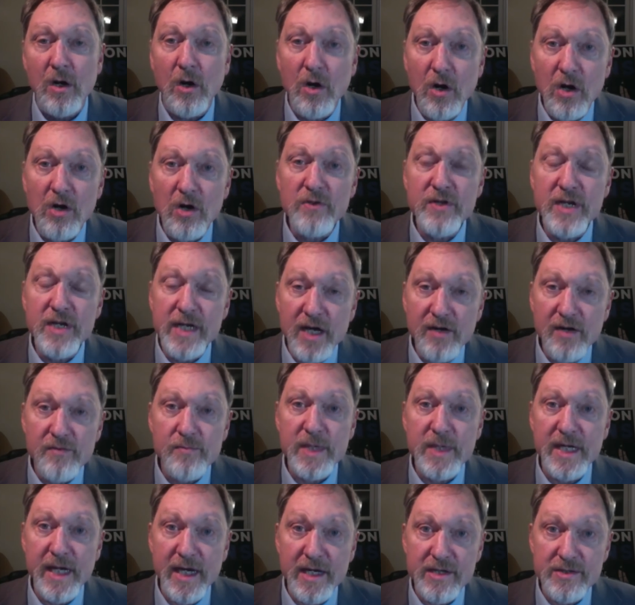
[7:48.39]
All the
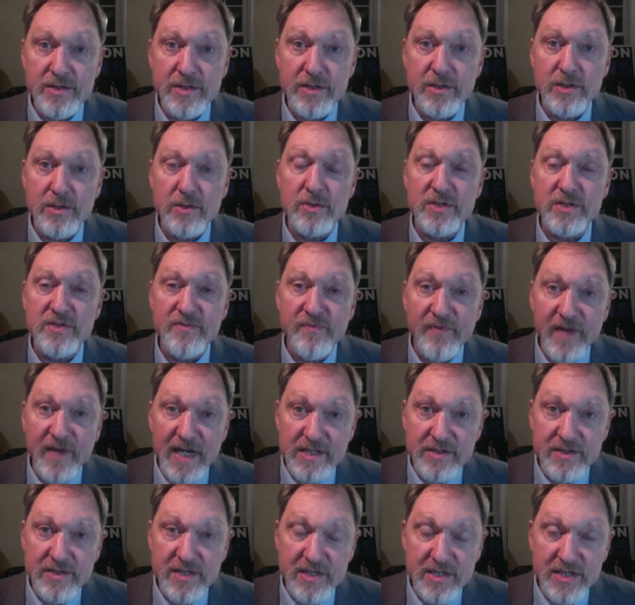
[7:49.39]
government has to do is face